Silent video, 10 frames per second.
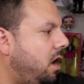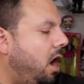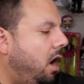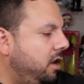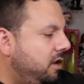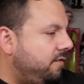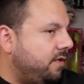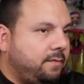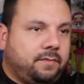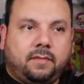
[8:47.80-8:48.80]
all of
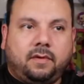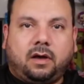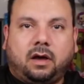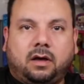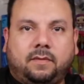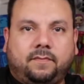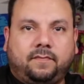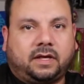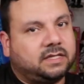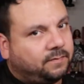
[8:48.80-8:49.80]
them,
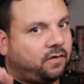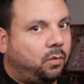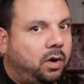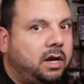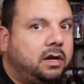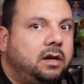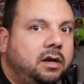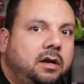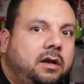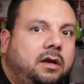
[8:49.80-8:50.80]
except for one.
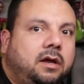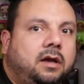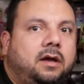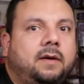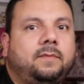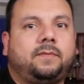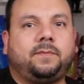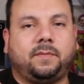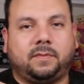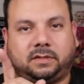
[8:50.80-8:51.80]

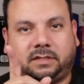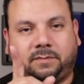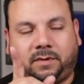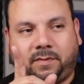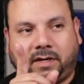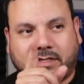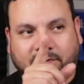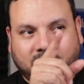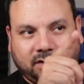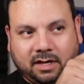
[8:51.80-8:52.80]
Simply because
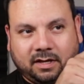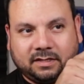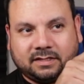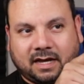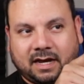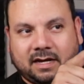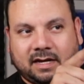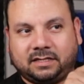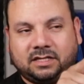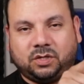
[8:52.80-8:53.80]
I'm looking on the side and
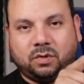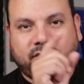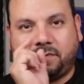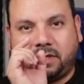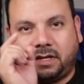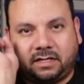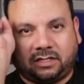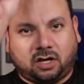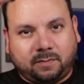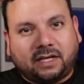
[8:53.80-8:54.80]
I see two of them, and then I
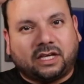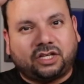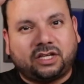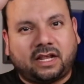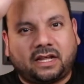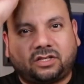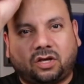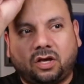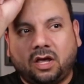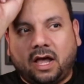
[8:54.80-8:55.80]
saw in my kitchen that I
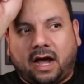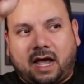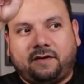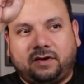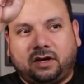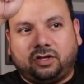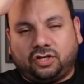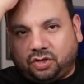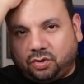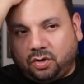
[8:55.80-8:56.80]
have another
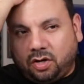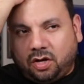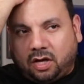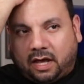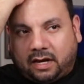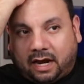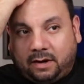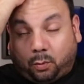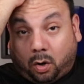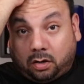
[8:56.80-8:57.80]
two, and
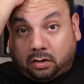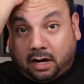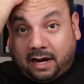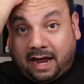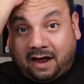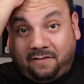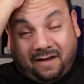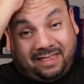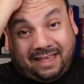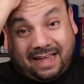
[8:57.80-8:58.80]
I'm wrong. I
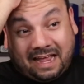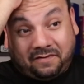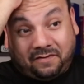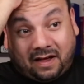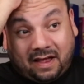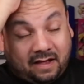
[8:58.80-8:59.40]
think I have